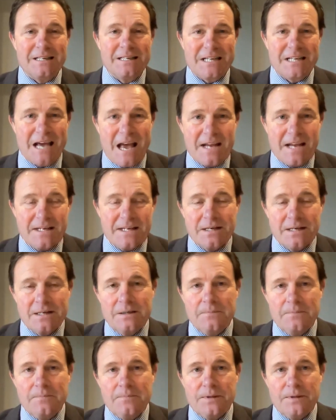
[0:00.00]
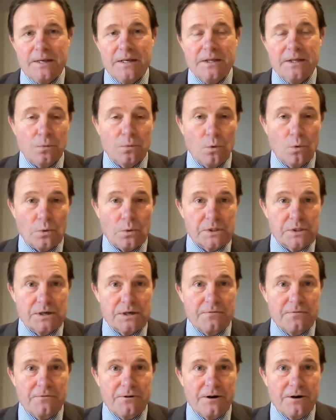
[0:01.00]
dead in the war
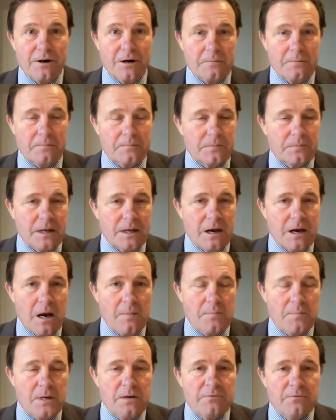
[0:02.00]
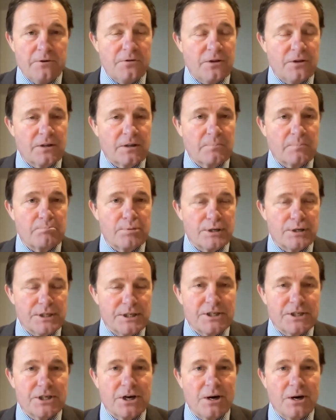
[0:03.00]
so far. If you think the
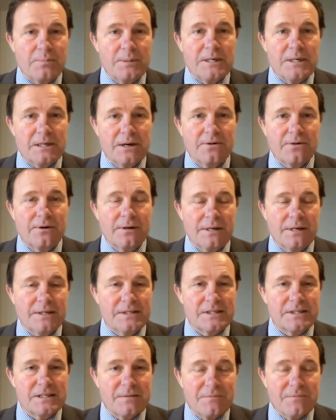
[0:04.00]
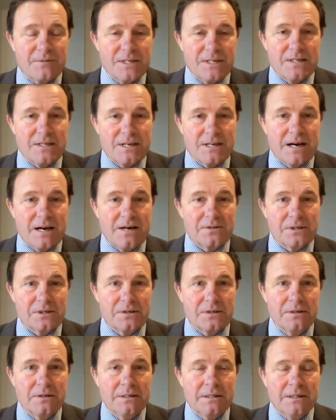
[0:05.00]
British Army currently is
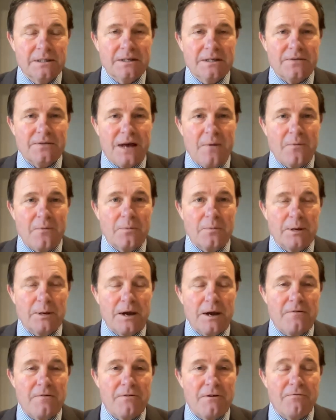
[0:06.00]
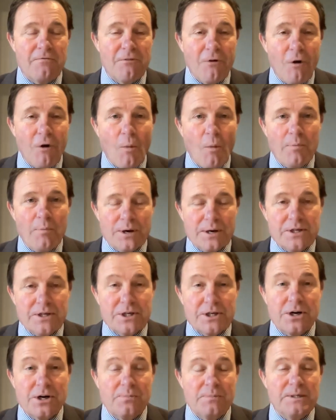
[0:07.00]
70,000, that would be over 4 British
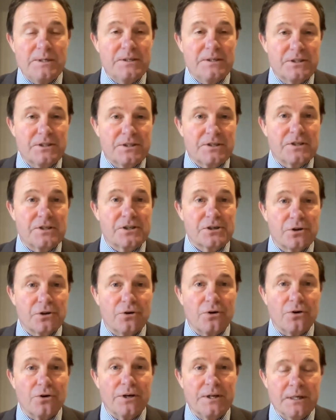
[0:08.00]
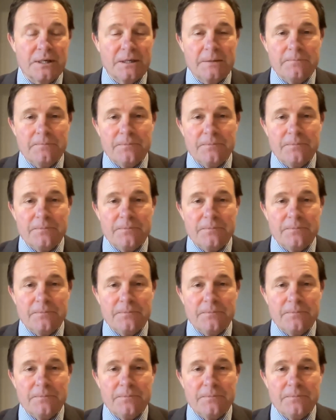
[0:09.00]
armies destroyed